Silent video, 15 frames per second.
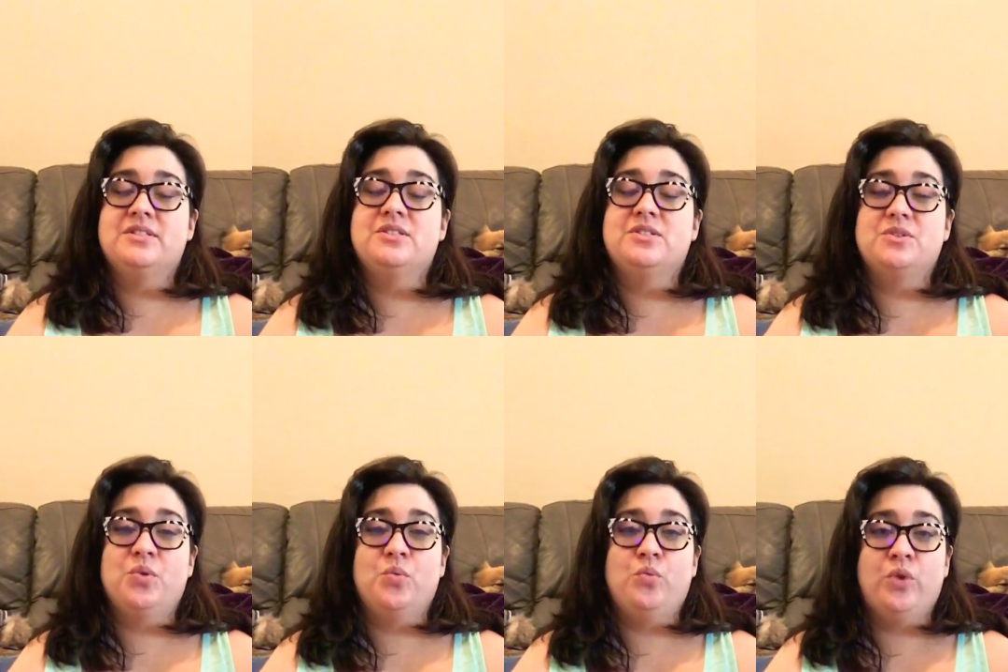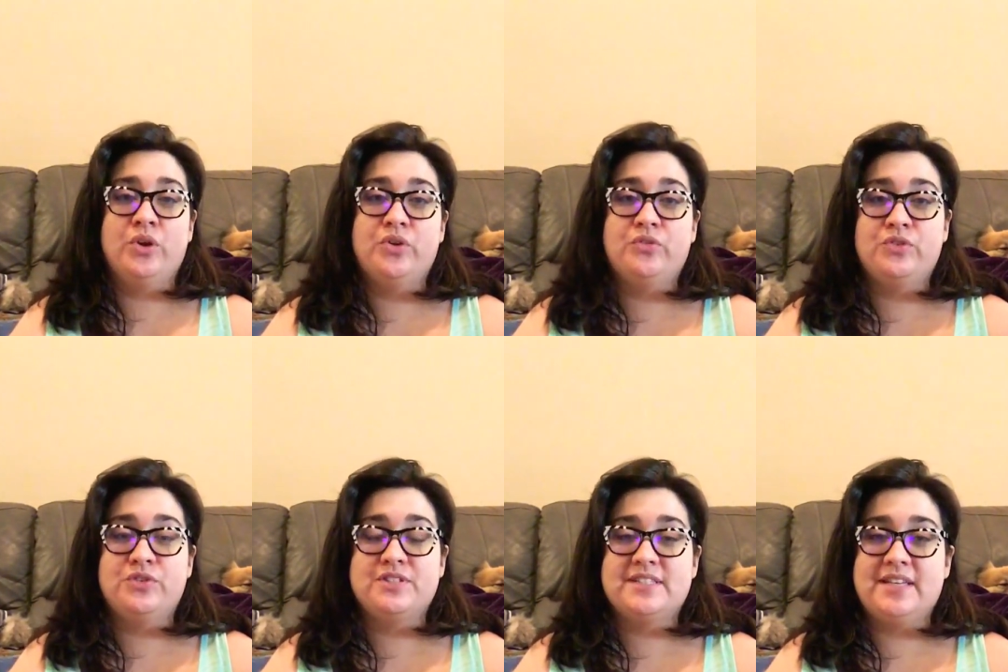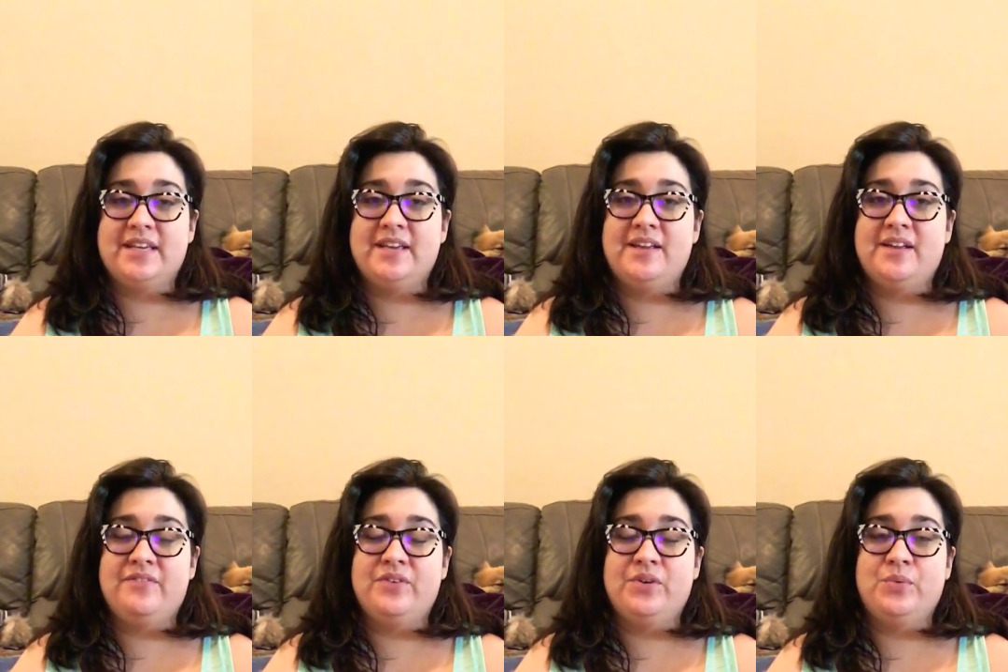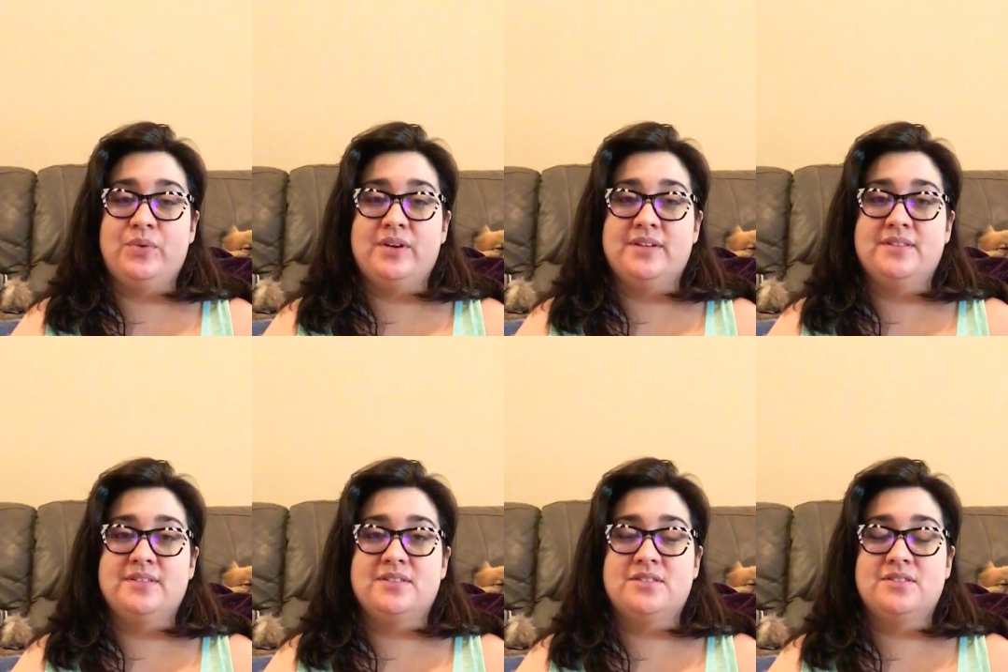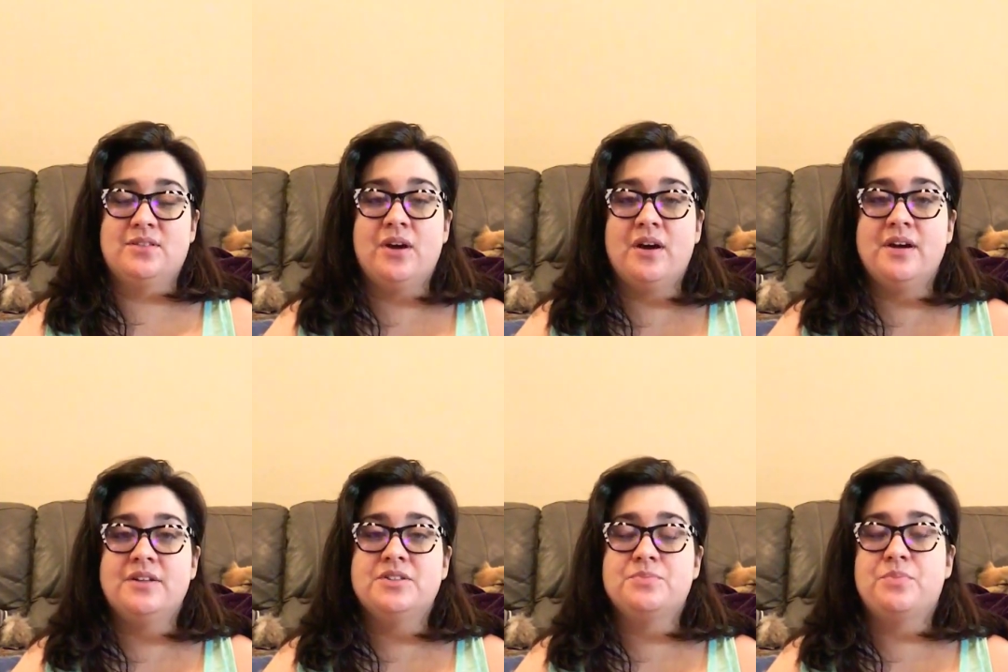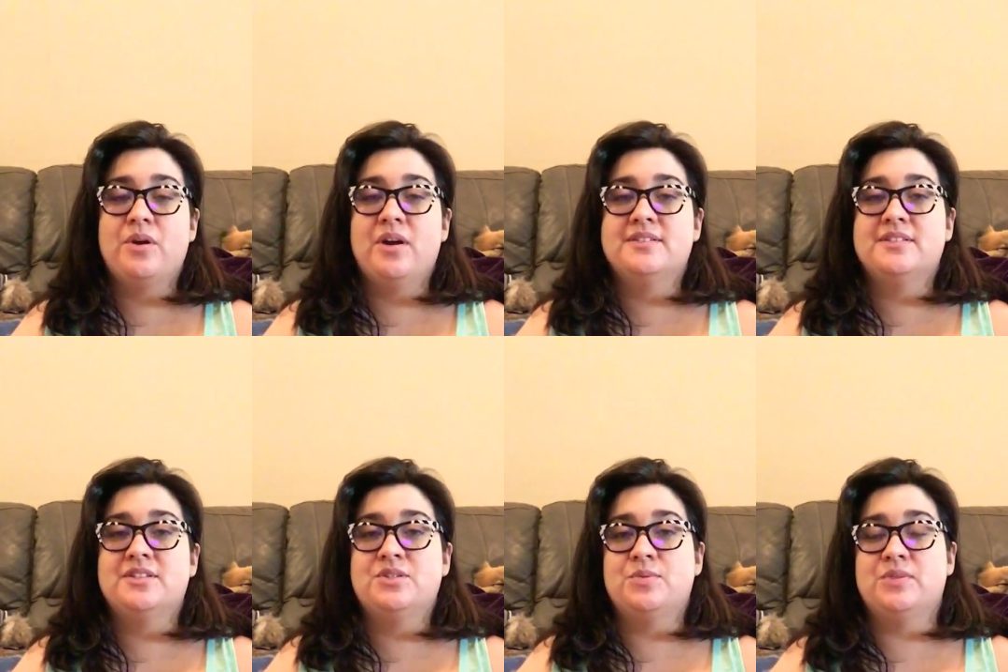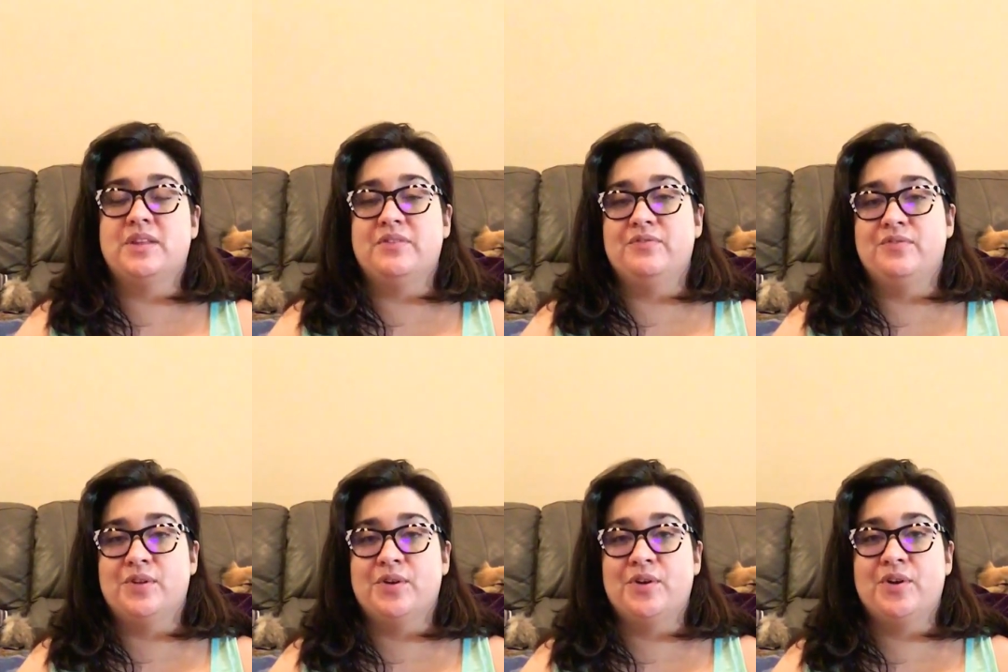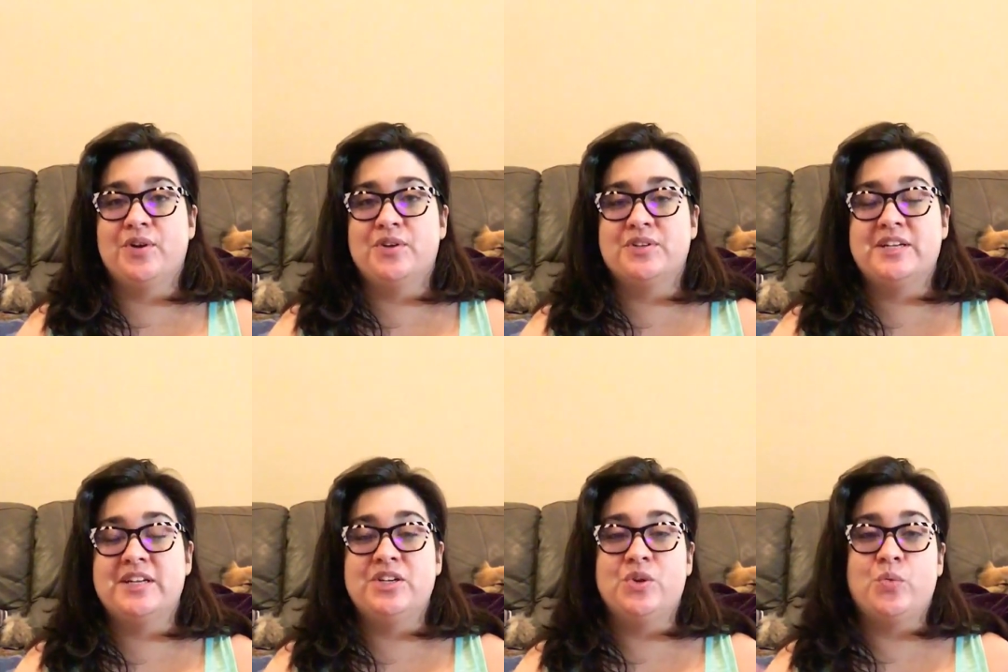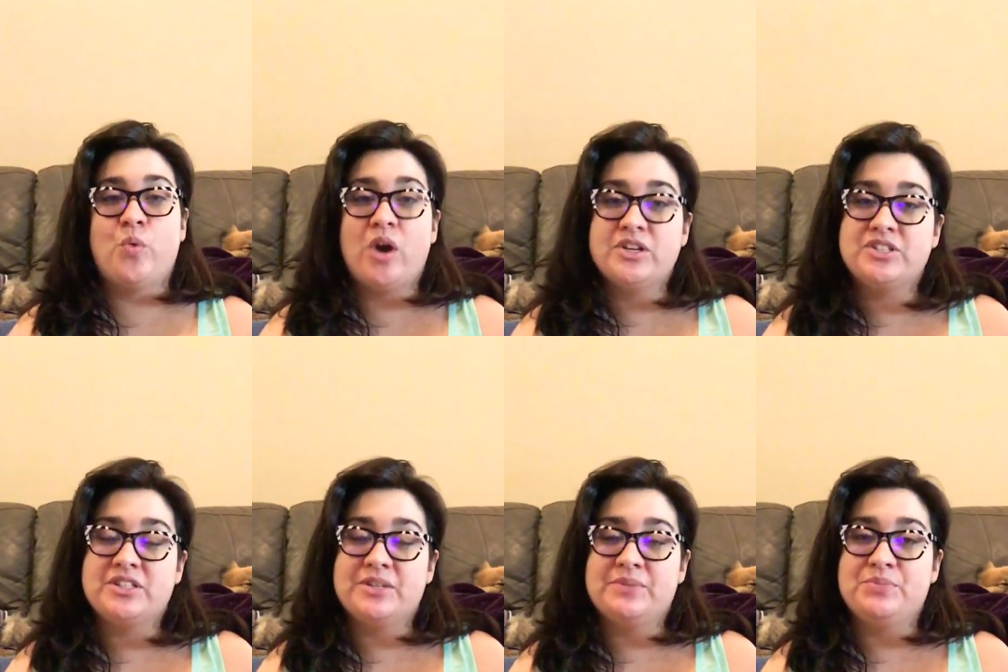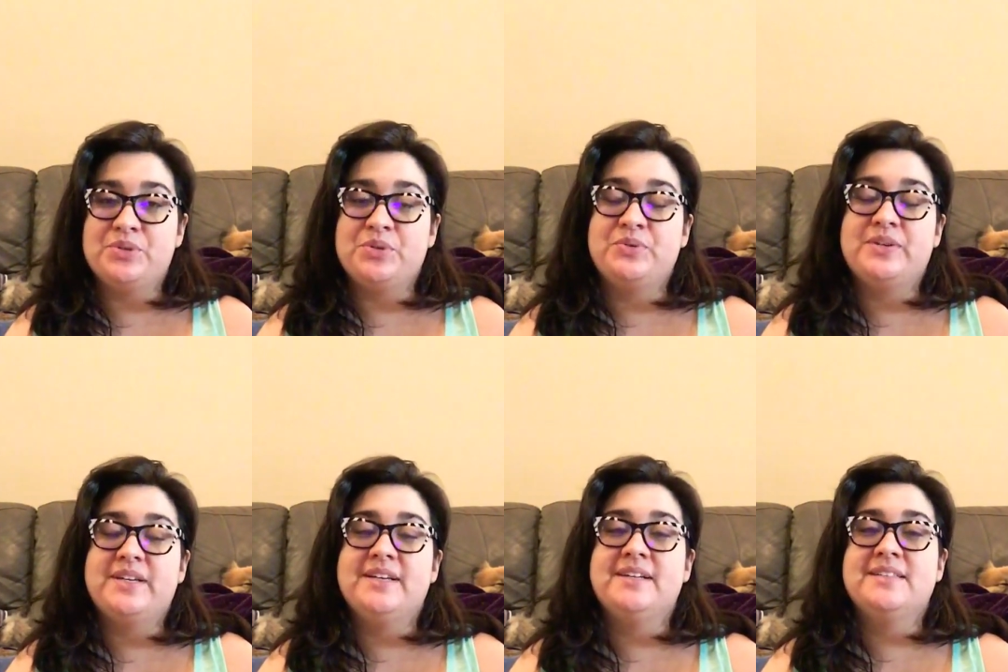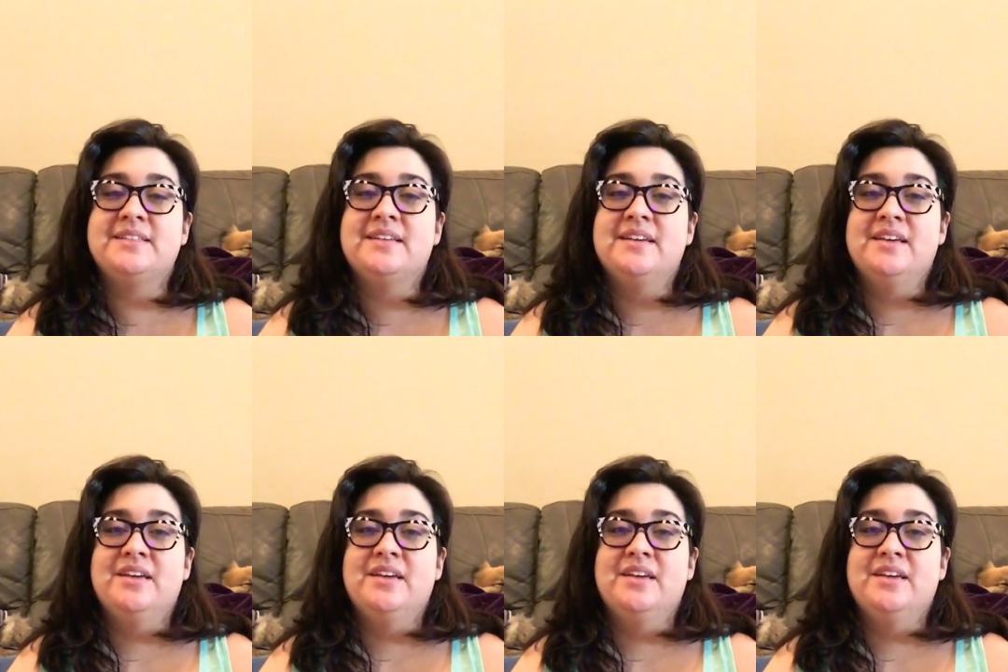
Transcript: It's wonderful seeing everyone's thoughts, process what they've learned, getting to watch them do it.